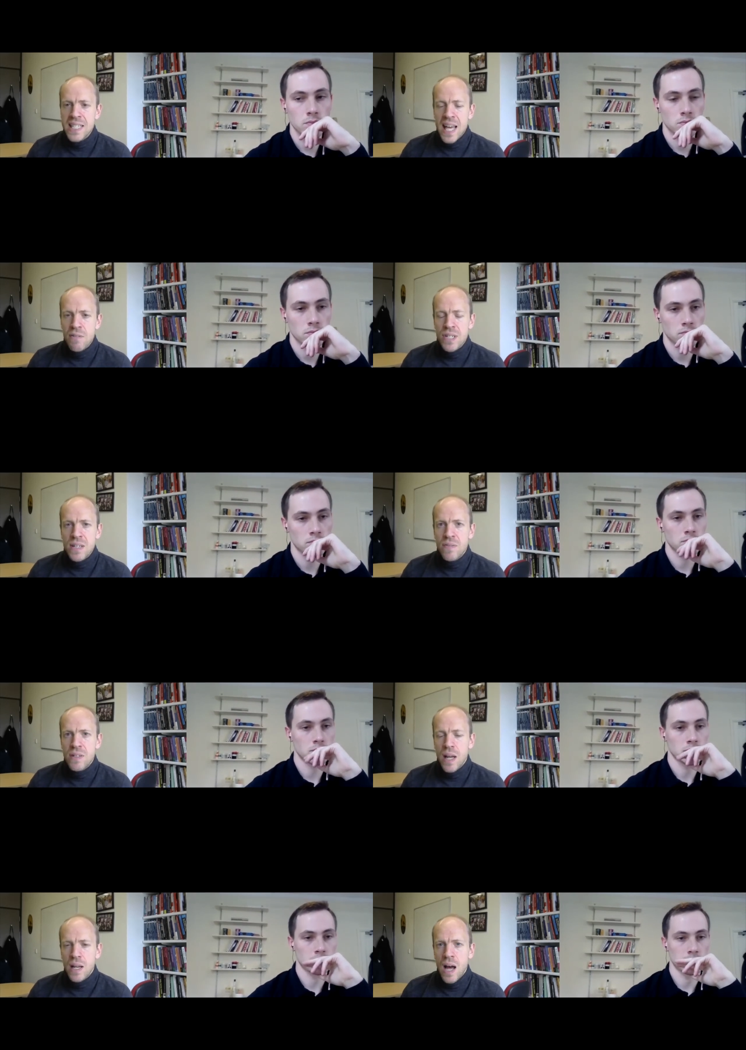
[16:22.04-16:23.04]
Speaker 1: they received a
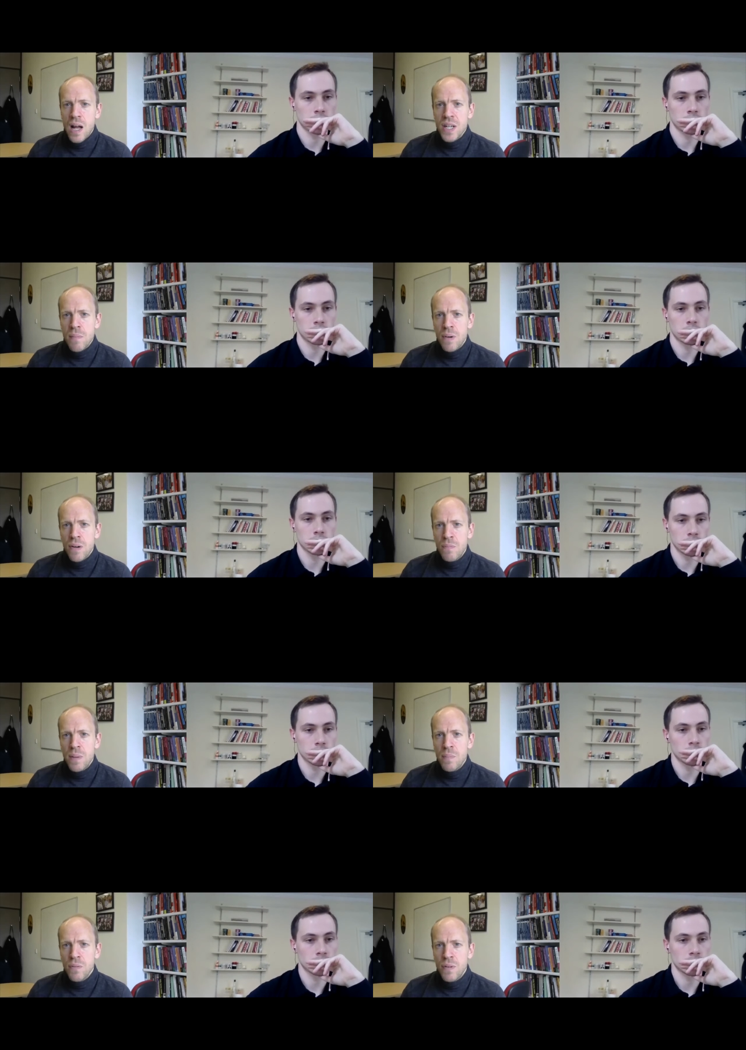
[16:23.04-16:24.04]
large number of
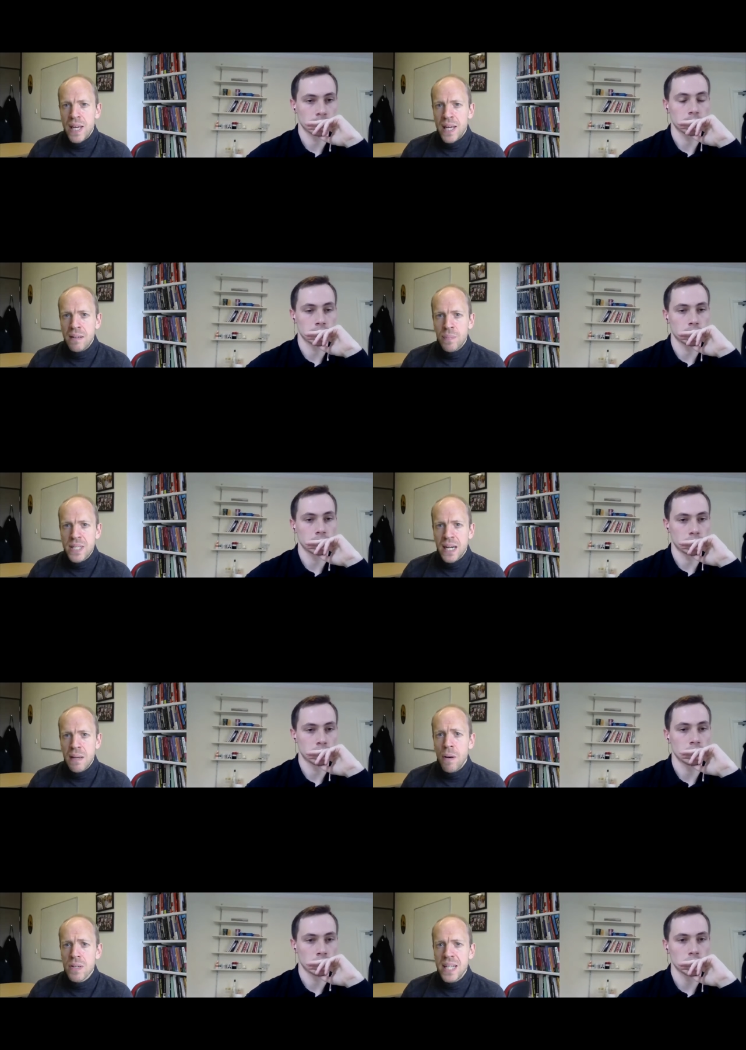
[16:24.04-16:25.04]
people fleeing, particularly
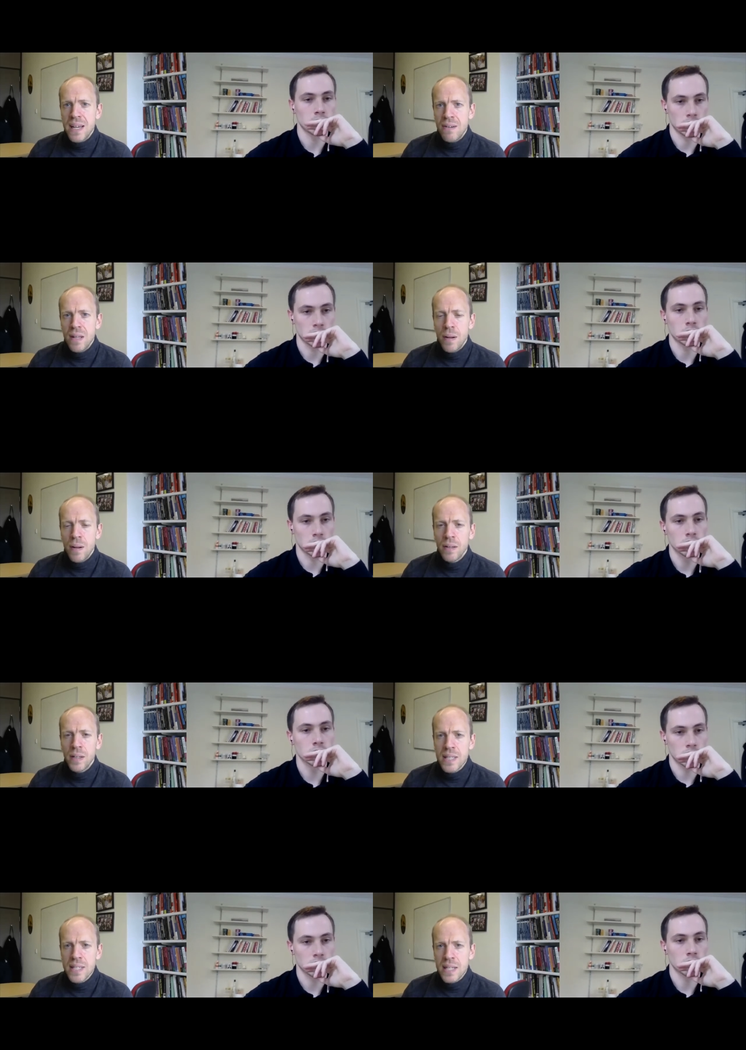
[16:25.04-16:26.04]
Bosnia and the
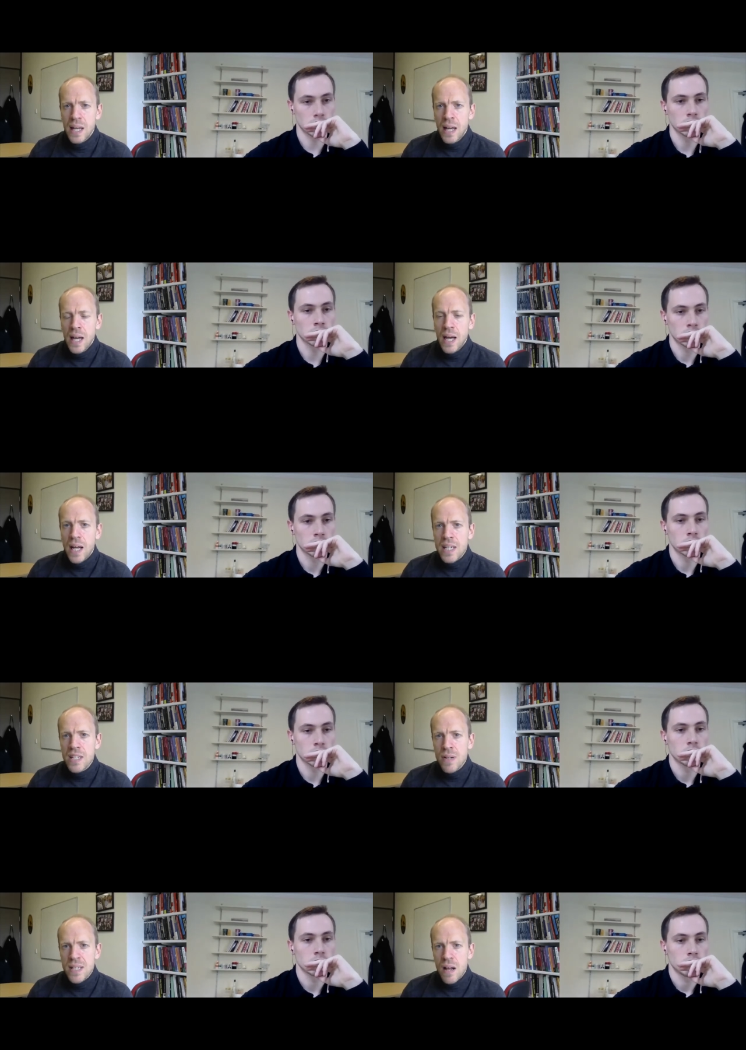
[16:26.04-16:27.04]
Balkans. And as a
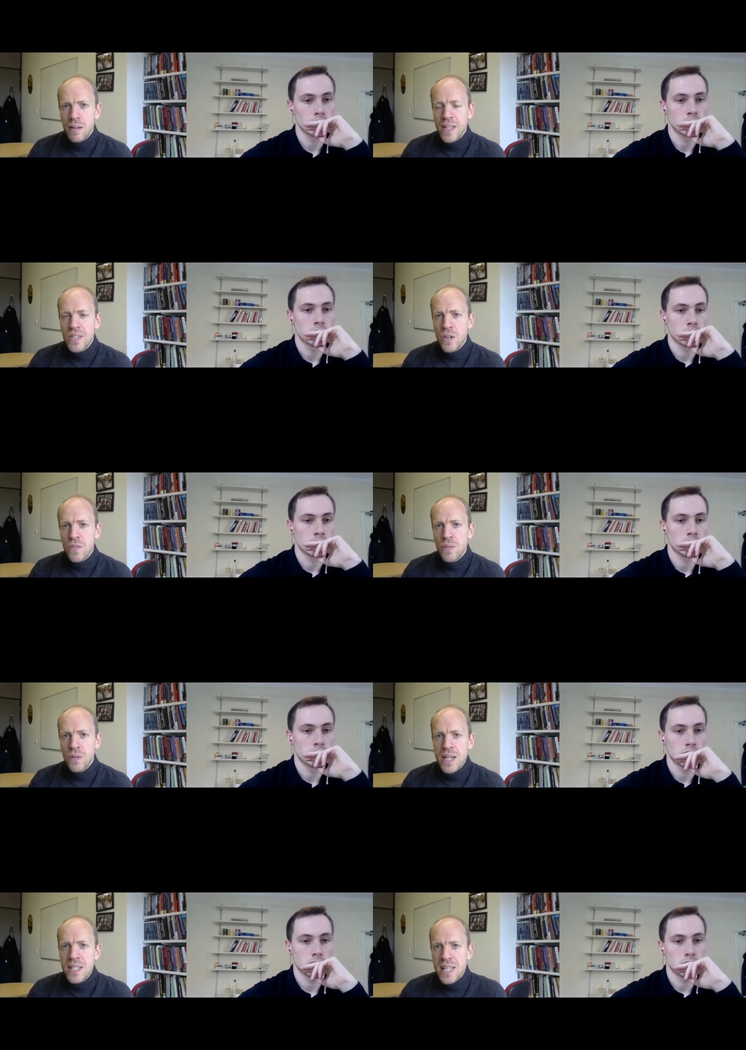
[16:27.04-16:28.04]
result, they sort of
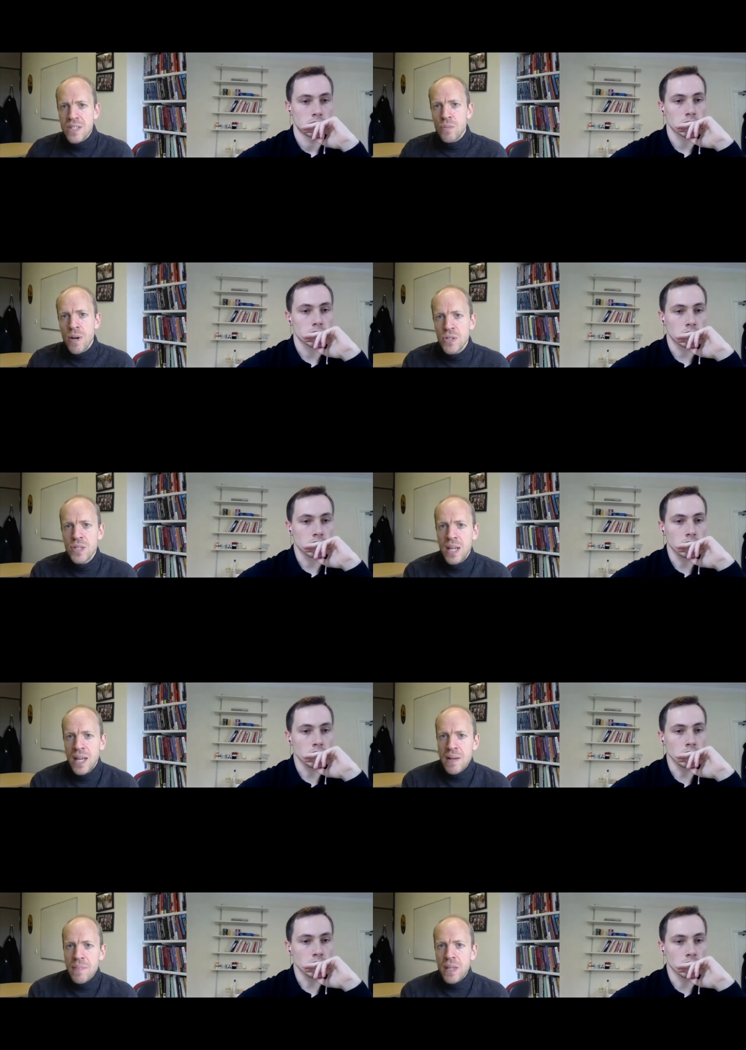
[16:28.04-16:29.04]
created this almost,
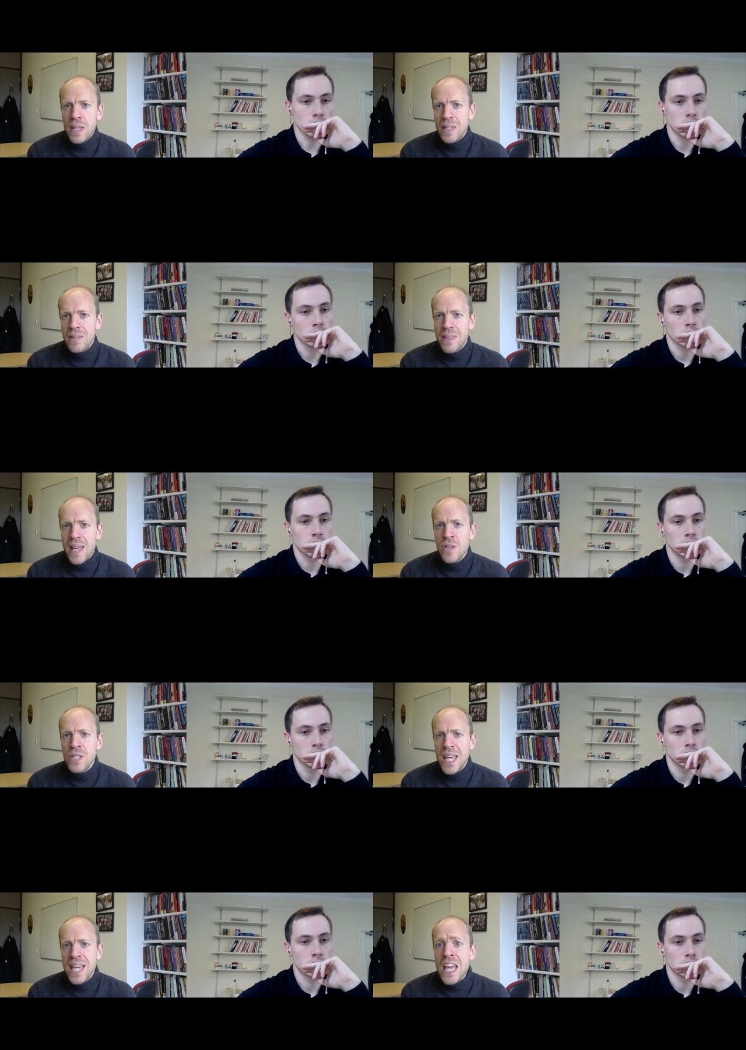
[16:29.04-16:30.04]
they used the
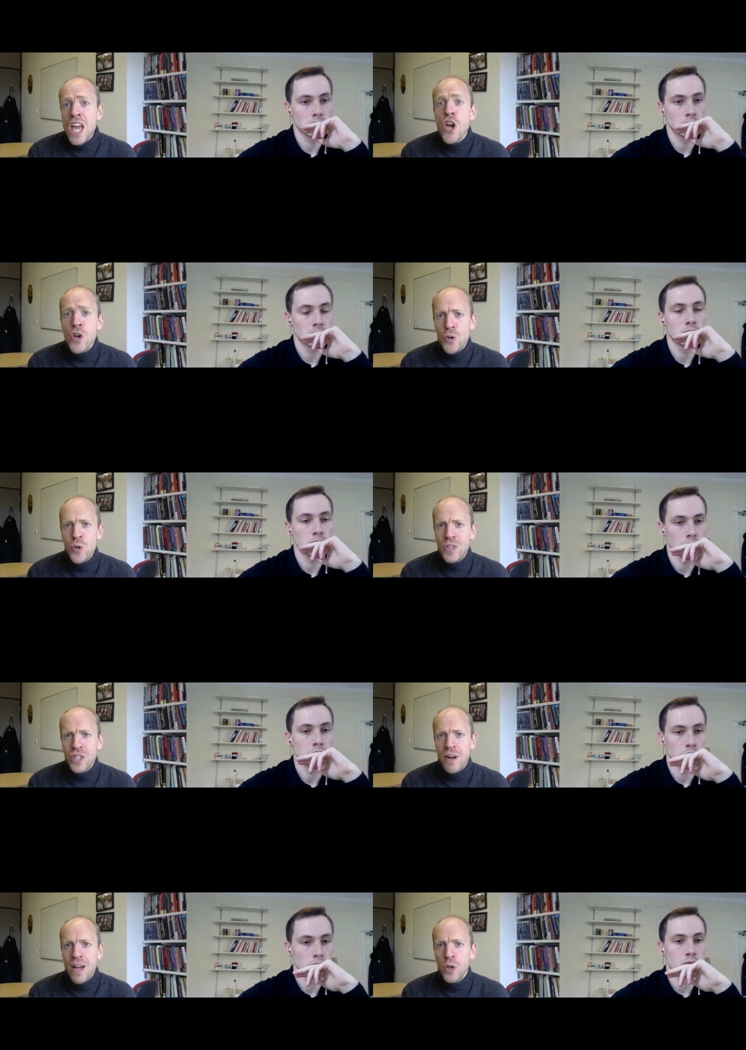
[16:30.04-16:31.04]
EU to
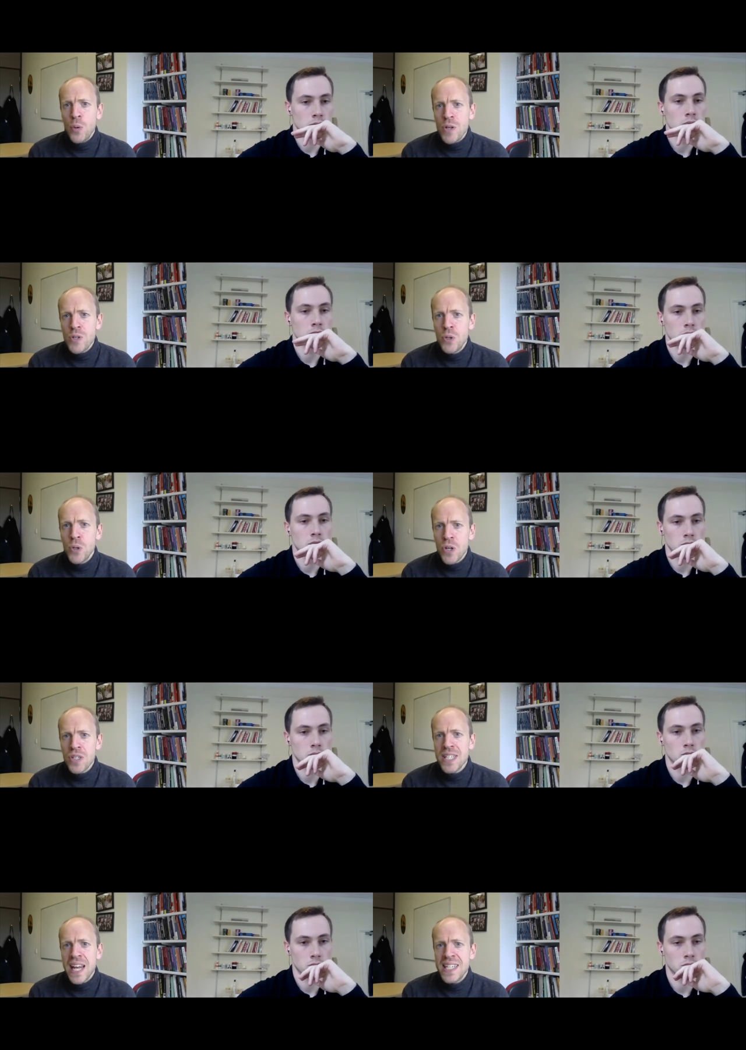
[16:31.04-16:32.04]
create an almost cordon
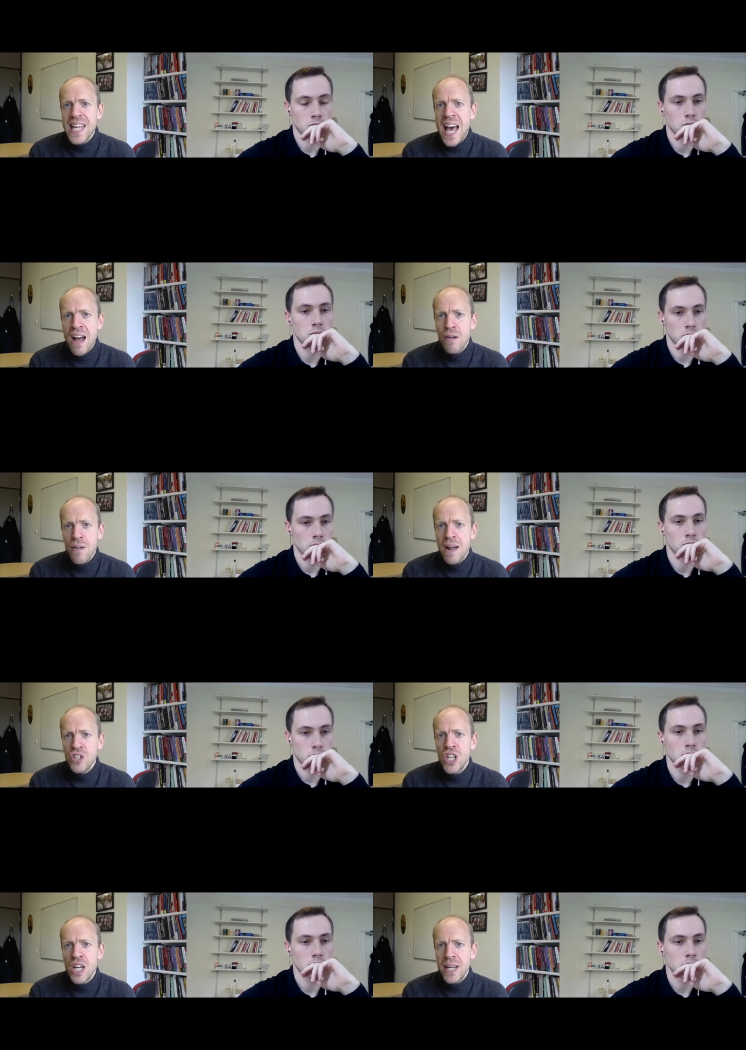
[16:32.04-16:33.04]
sanitaire around
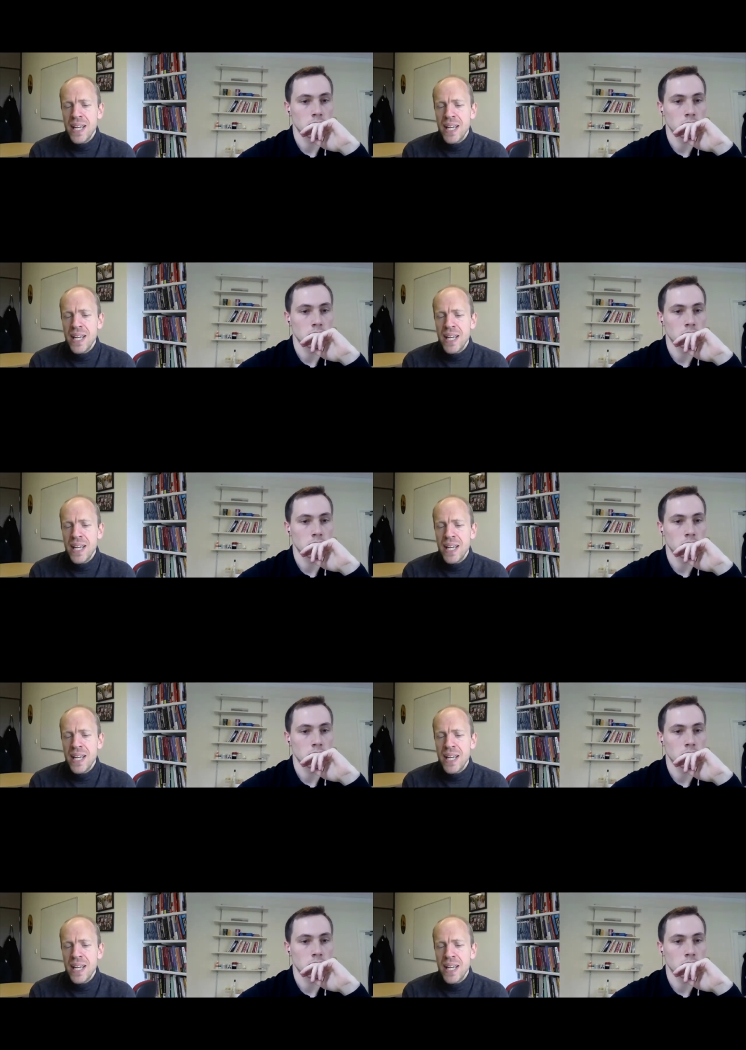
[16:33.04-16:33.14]
Germany